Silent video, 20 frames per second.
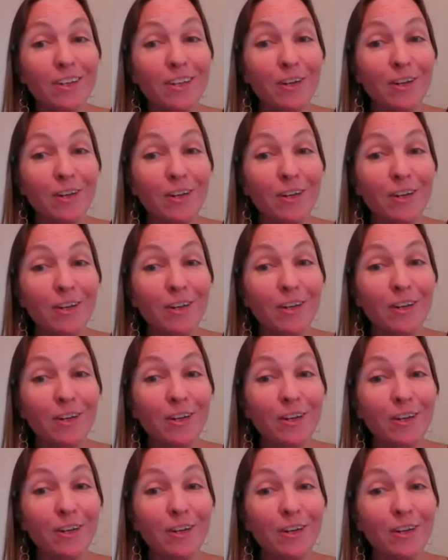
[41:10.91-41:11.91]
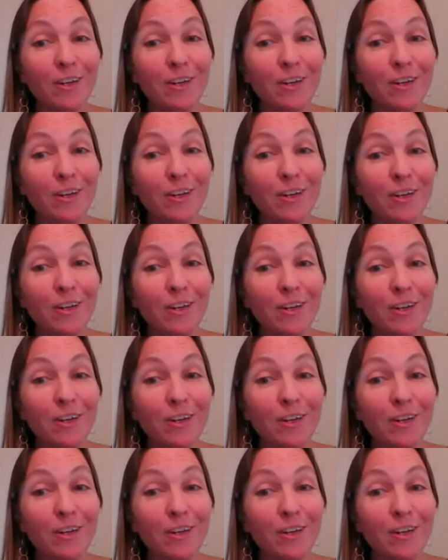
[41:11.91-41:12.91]
A lot of times you'll go into the bank and they'll
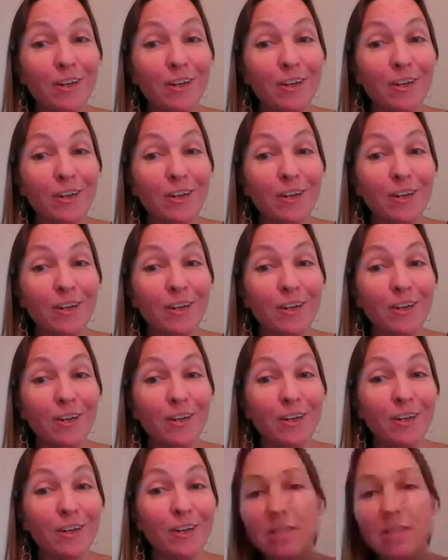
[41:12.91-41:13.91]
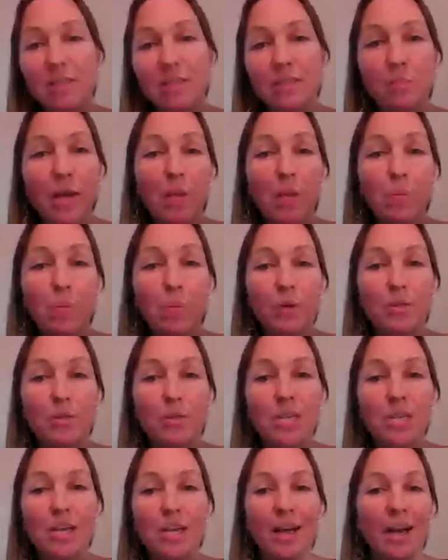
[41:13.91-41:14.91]
give you, hey, you got to bring me this list of
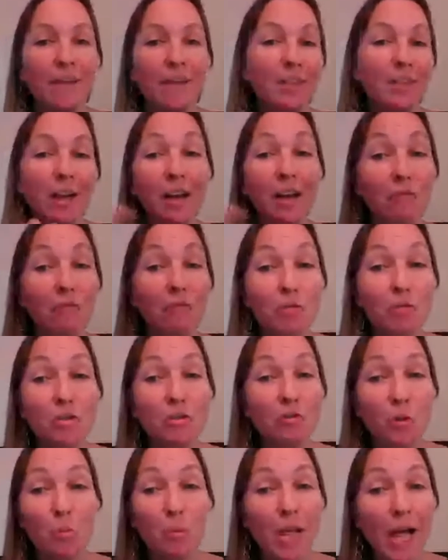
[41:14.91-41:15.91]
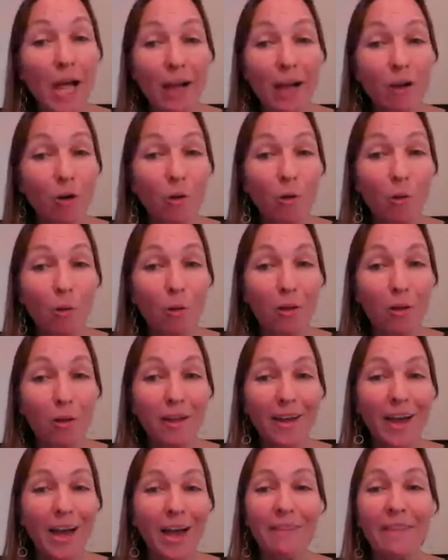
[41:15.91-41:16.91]
papers, and then it kind of goes into a black
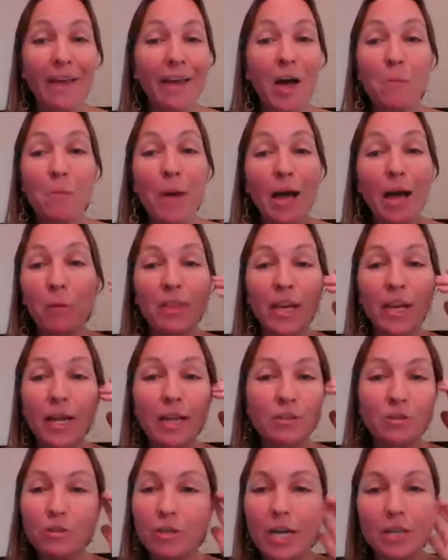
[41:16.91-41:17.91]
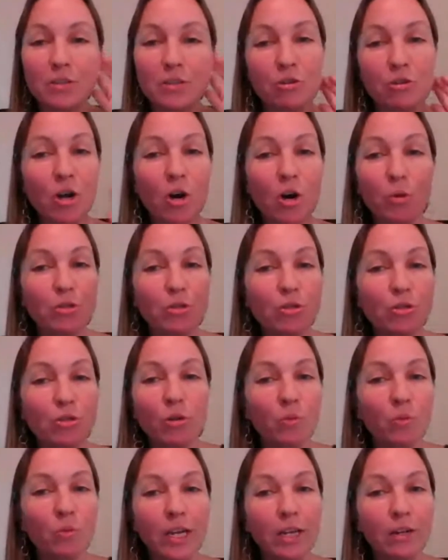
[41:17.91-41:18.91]
hole and they come back with an answer, yes or no, but you
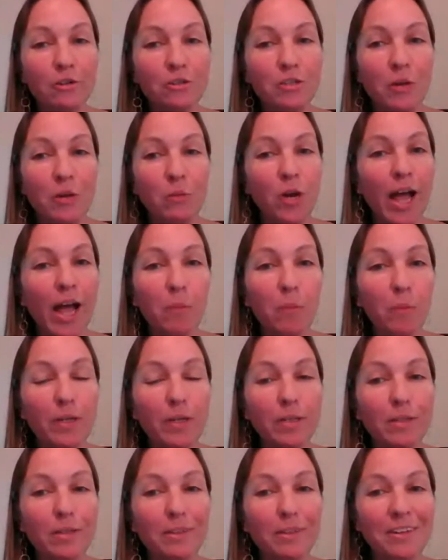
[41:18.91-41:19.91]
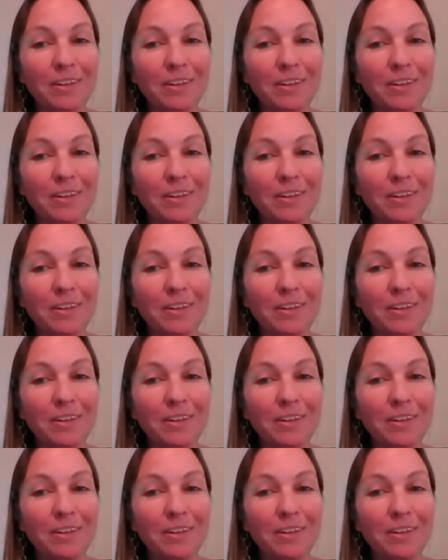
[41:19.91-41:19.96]
don't really understand what happened.